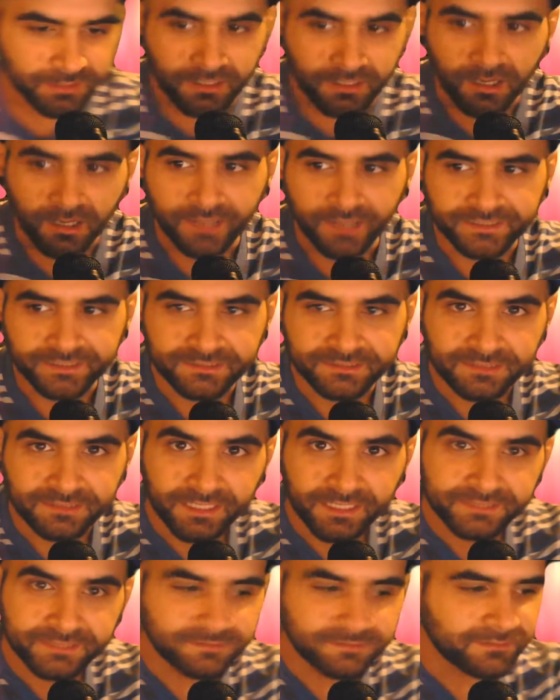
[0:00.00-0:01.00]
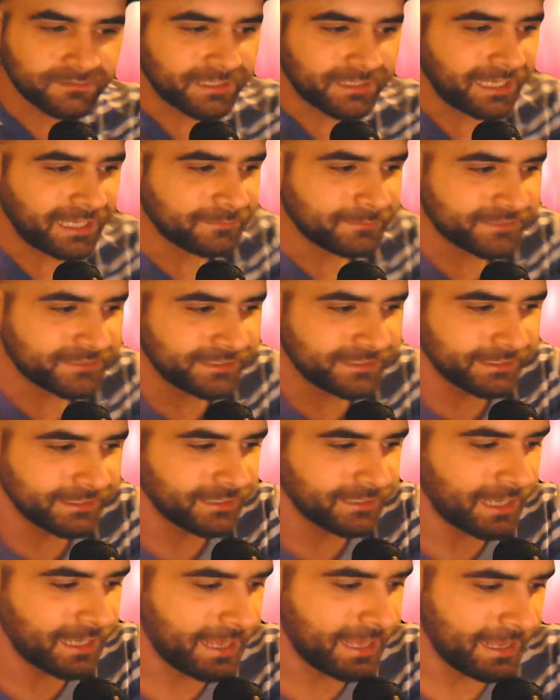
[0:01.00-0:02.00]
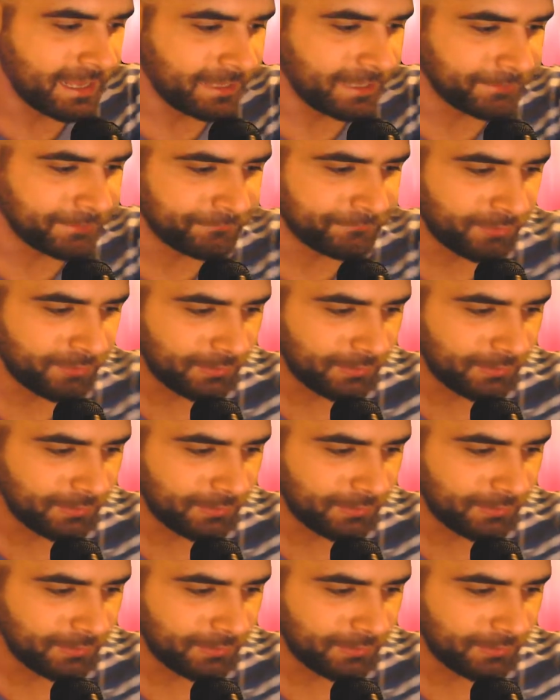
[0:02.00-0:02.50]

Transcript: Alright, these last 3 games here I have